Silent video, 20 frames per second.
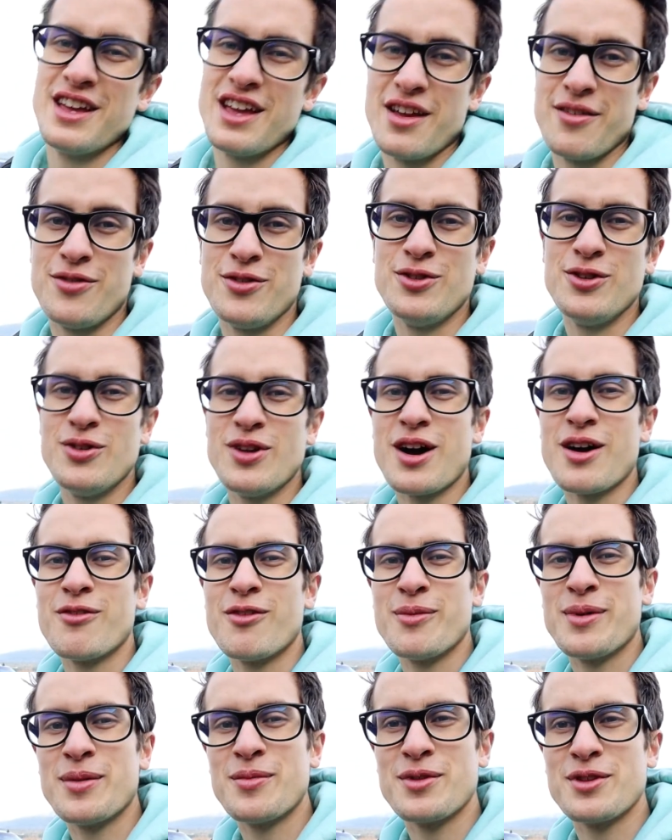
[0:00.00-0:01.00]
If you do not
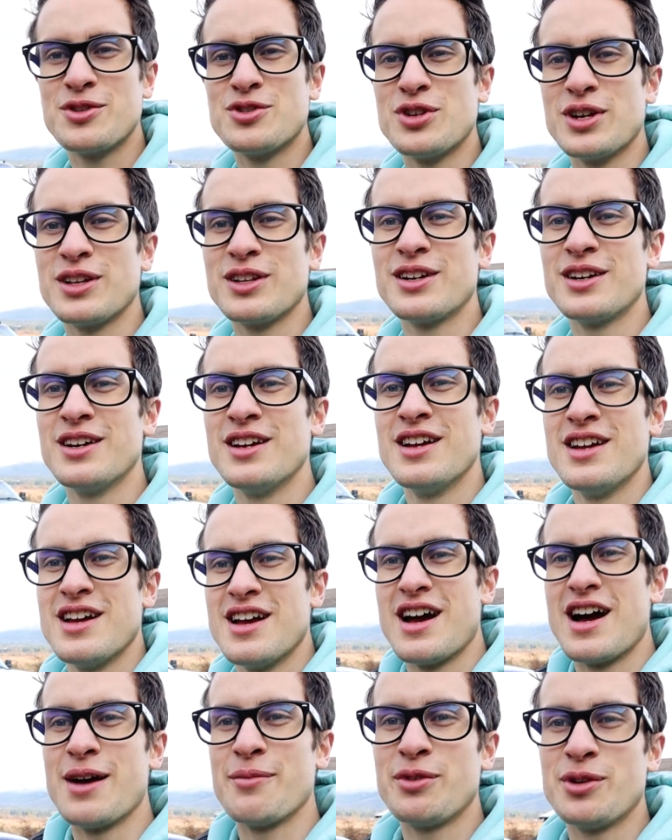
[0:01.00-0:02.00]
remember the trailer,
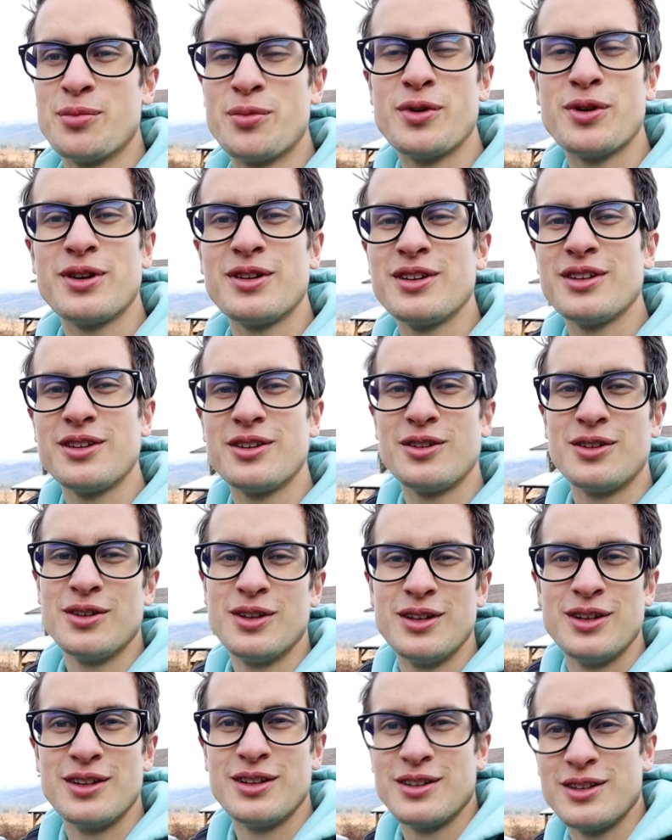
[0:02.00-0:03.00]
I'm going to put a little
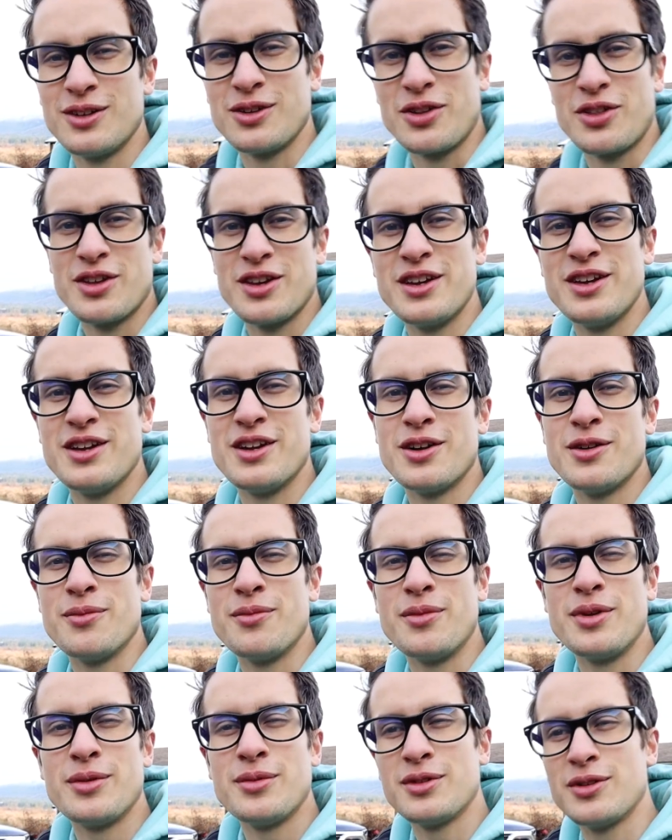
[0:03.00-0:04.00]
thing here,
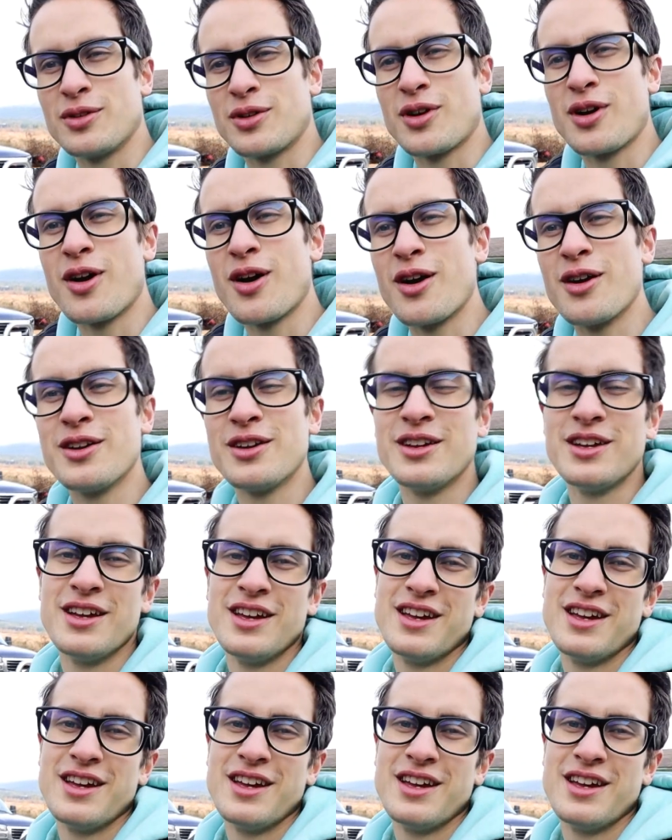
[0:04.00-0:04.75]
maybe a little card.